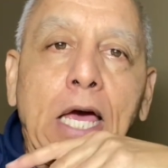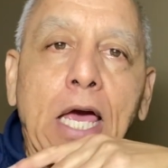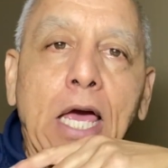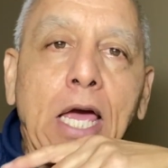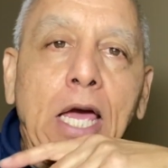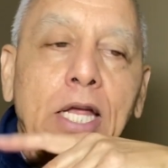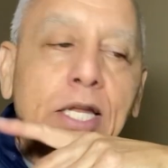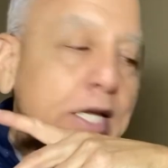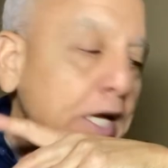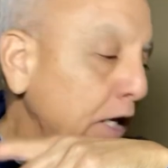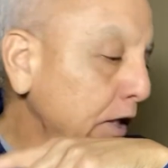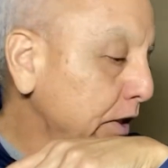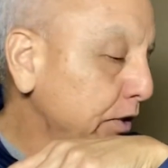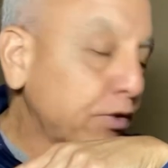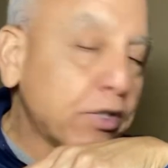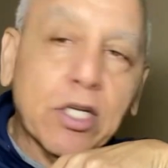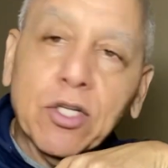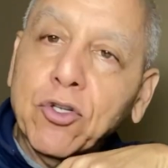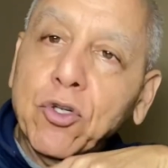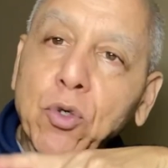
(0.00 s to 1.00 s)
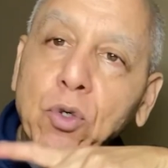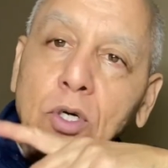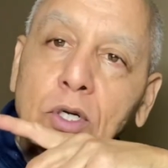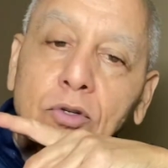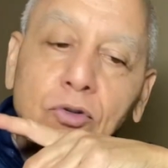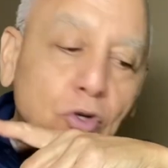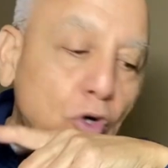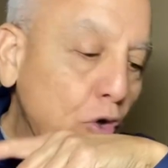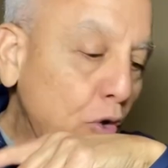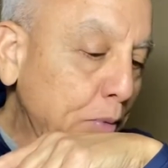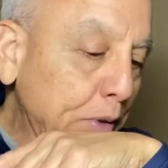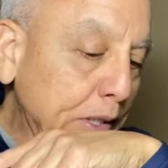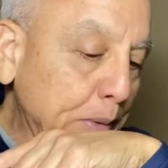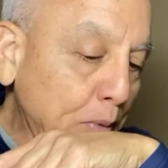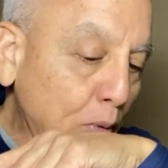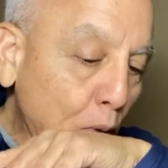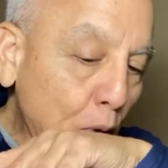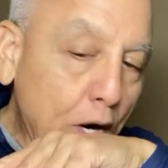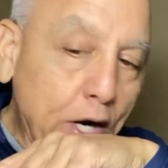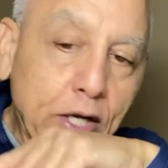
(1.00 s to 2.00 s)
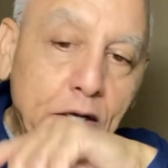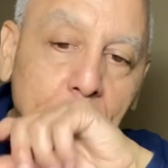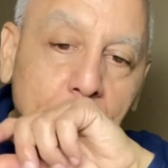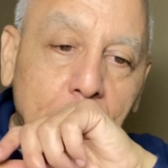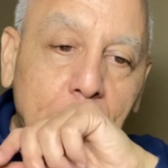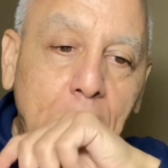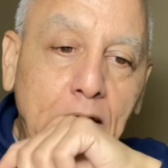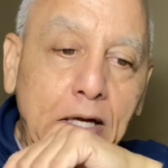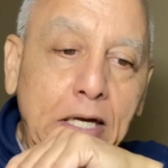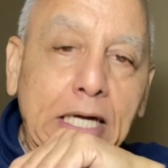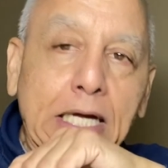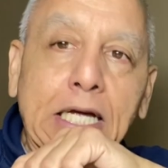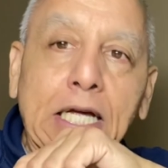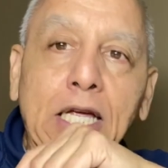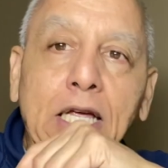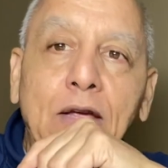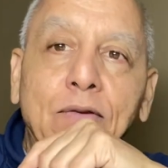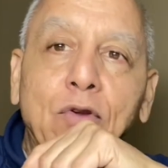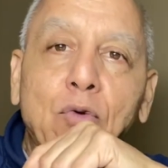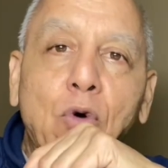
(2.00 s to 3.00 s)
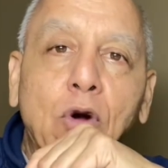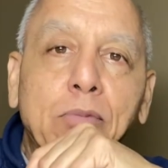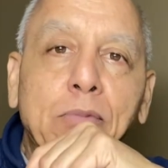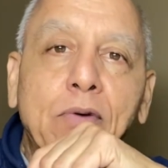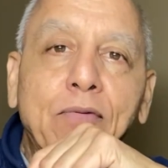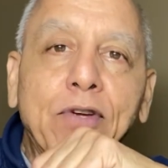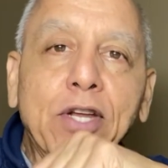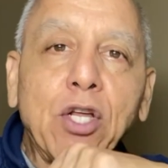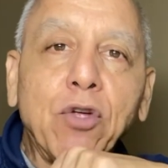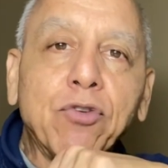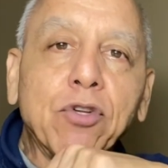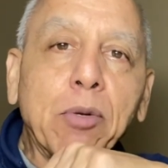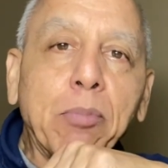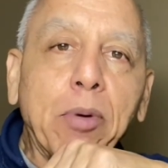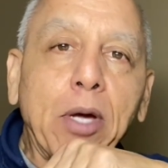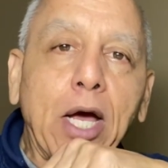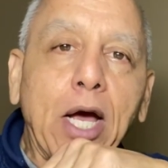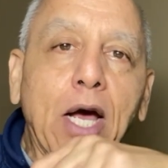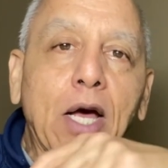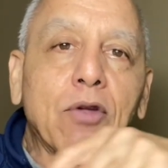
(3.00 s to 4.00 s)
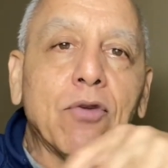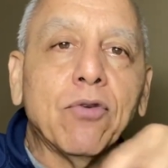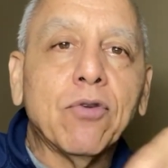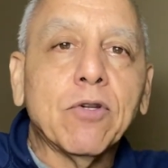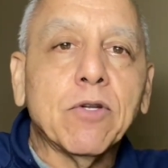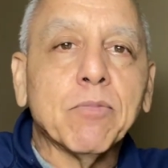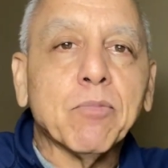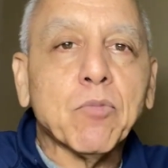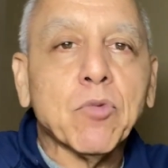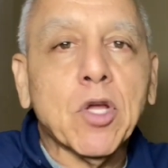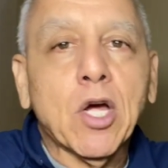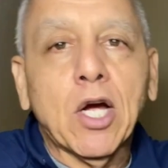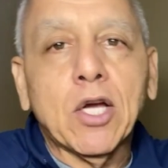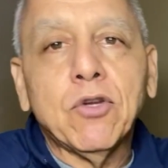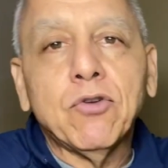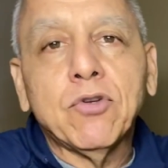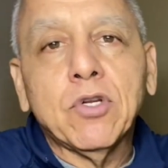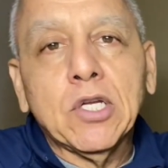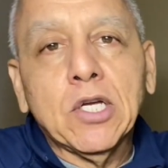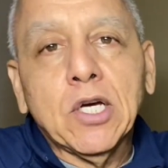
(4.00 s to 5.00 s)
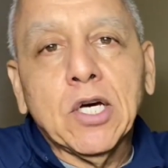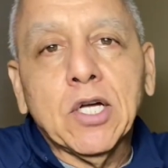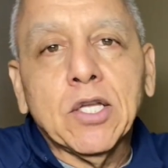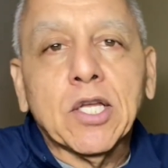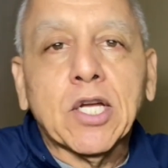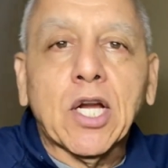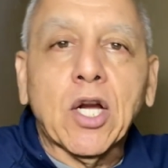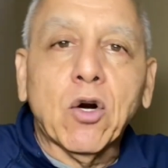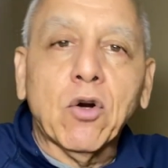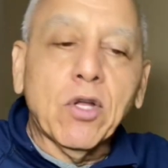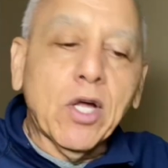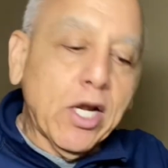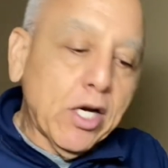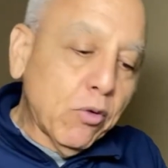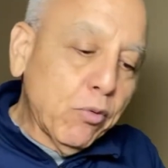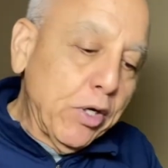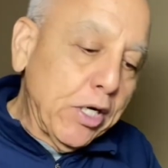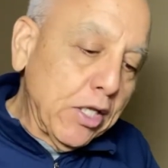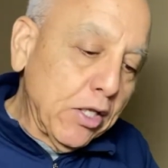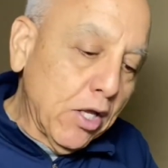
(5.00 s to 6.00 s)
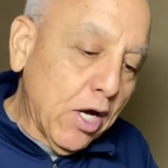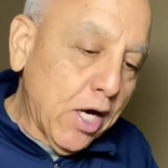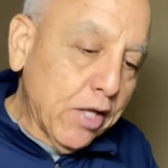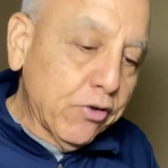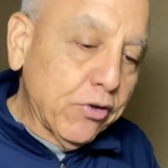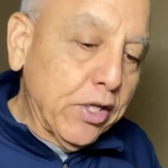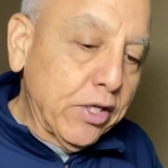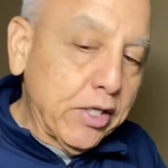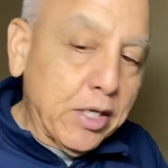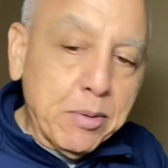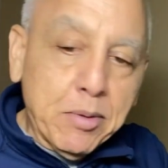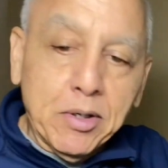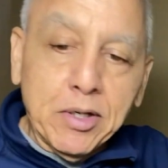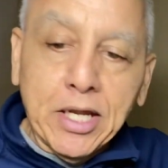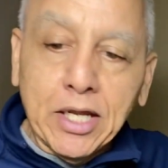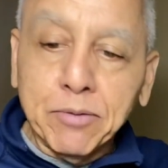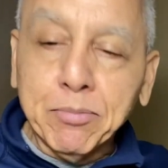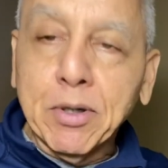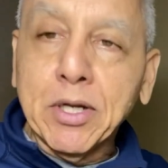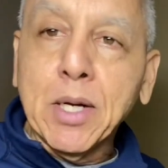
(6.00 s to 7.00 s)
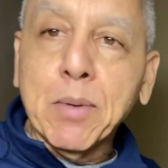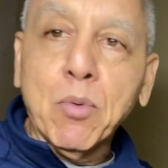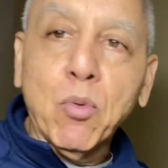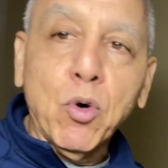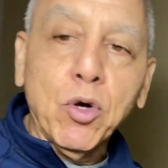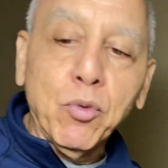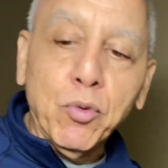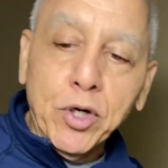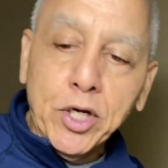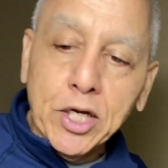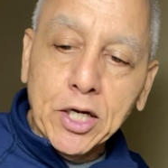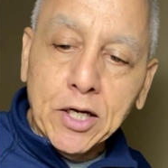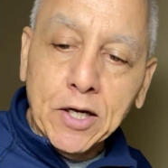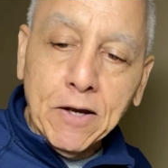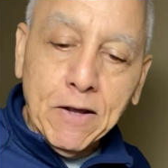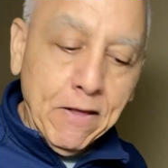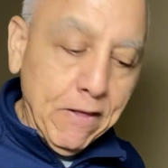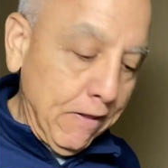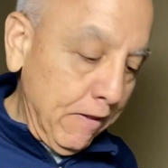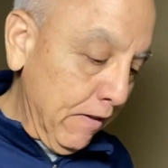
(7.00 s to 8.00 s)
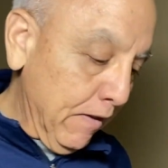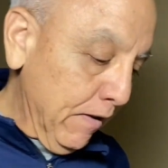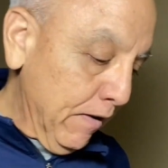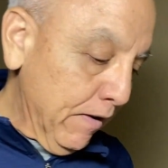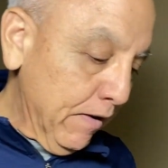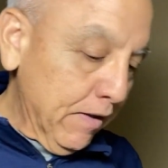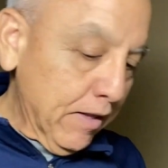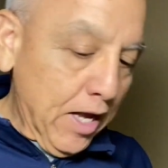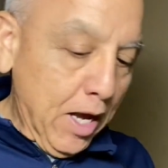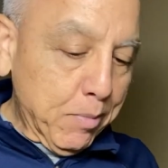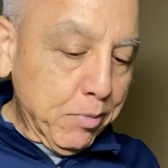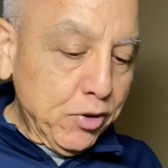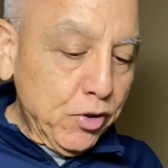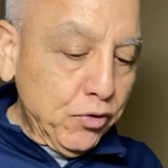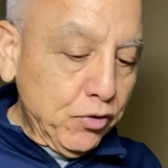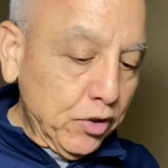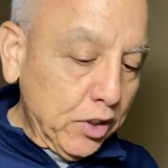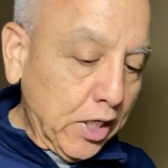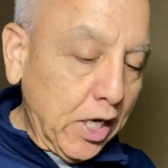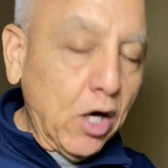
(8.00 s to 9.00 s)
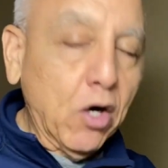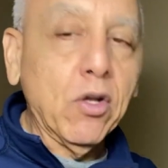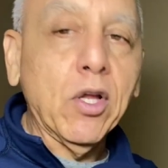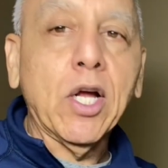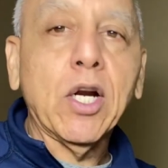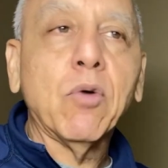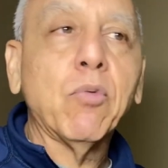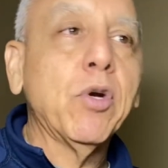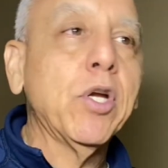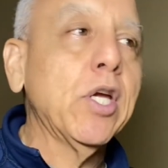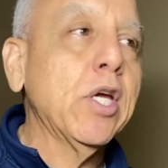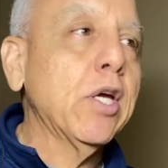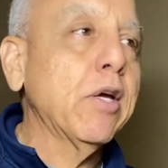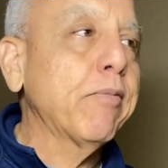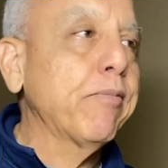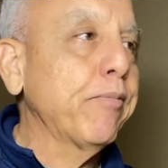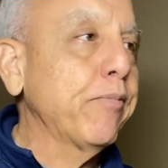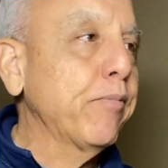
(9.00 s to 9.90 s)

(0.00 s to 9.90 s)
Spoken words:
yeah, let's get to it. So my number one, if you watch my videos in the past, I use the Carolina rig a lot. So that's my number one rig. I've been using the Carolina rig